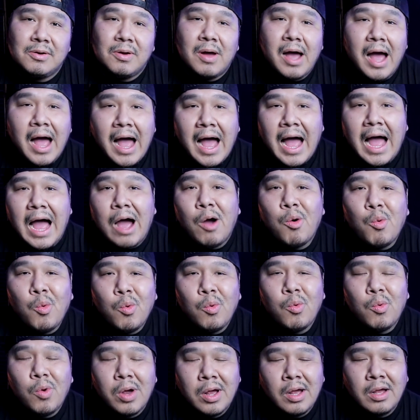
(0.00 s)

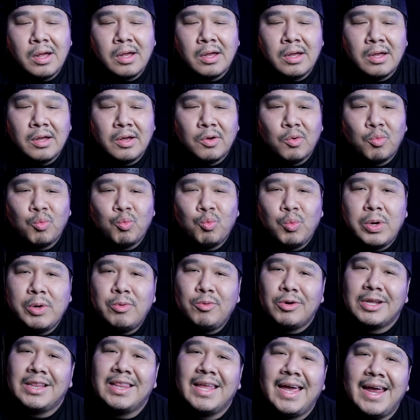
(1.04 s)
how we
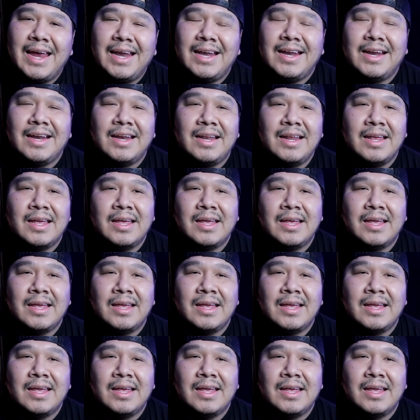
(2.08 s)
related